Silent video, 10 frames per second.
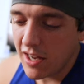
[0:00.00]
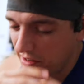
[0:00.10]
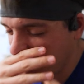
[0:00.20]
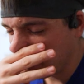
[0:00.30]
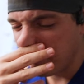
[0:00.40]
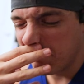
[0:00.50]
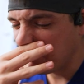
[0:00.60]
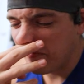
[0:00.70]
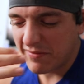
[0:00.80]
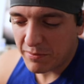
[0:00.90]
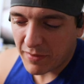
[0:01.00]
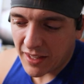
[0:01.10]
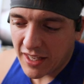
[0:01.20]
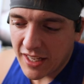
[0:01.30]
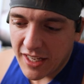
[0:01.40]
Um.
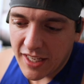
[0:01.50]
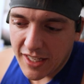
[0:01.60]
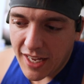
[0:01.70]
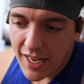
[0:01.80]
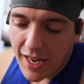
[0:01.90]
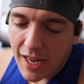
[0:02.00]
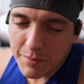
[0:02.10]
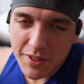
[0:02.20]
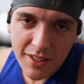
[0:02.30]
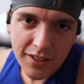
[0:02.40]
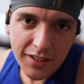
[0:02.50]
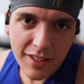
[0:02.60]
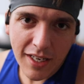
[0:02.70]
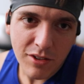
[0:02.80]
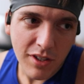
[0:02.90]
Yeah, I mean,
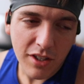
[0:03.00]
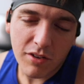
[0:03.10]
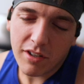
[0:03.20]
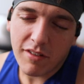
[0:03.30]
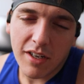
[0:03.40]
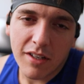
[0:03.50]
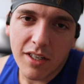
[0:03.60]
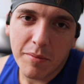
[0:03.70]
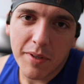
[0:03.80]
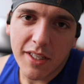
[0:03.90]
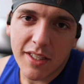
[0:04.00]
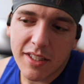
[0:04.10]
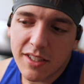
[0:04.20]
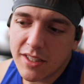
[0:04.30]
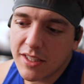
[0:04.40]
I do need to go on a run
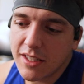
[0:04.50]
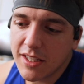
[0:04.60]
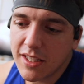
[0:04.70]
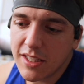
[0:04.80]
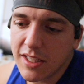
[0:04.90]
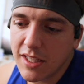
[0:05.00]
because it's but